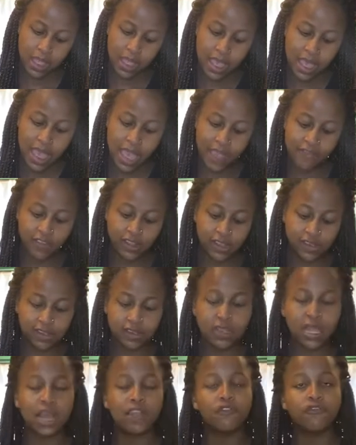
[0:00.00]
If
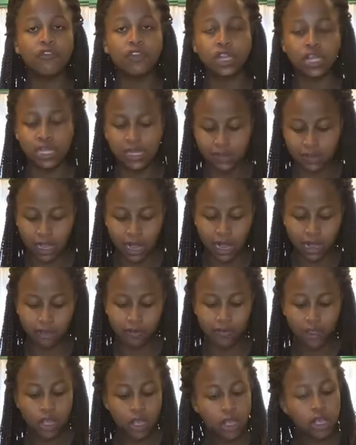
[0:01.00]
it's not fully
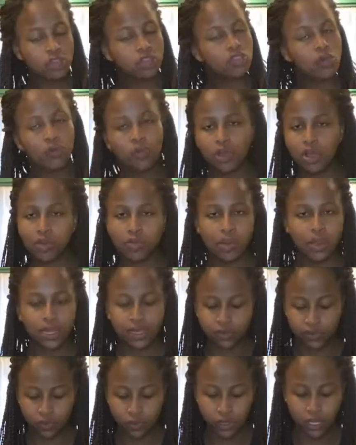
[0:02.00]
dissolved, don't worry about
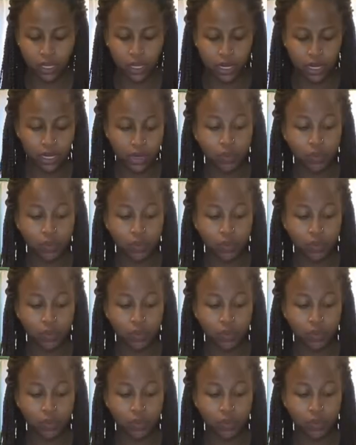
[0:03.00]
it, sweetheart.